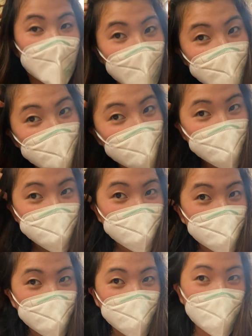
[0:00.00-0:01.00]
Okay,
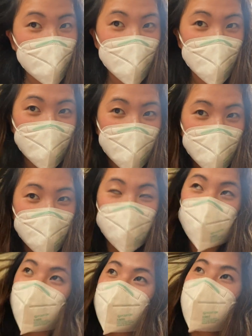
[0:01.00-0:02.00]
so
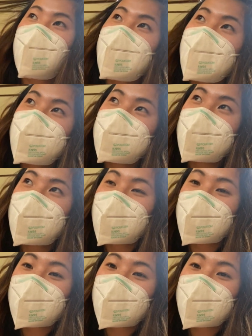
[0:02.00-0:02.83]
I just had my